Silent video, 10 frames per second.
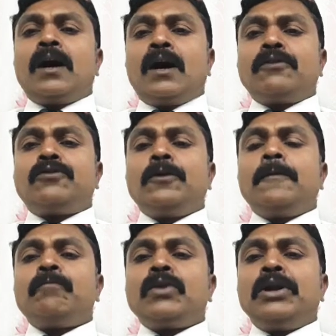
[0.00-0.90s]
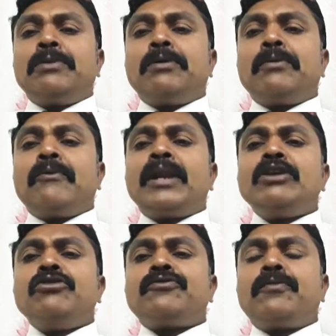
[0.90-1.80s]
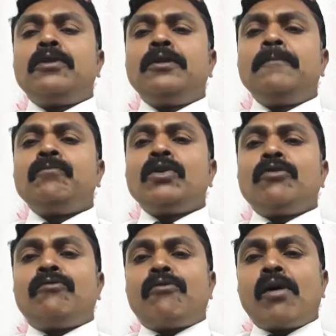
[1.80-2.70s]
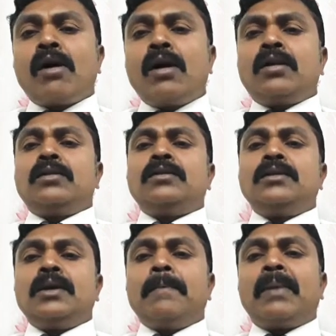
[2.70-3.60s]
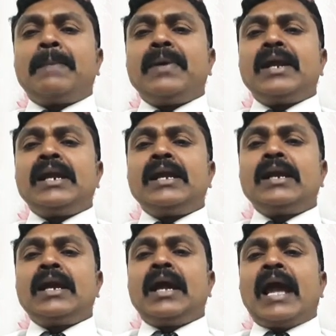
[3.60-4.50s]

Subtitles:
Also, it would be very useful for preparing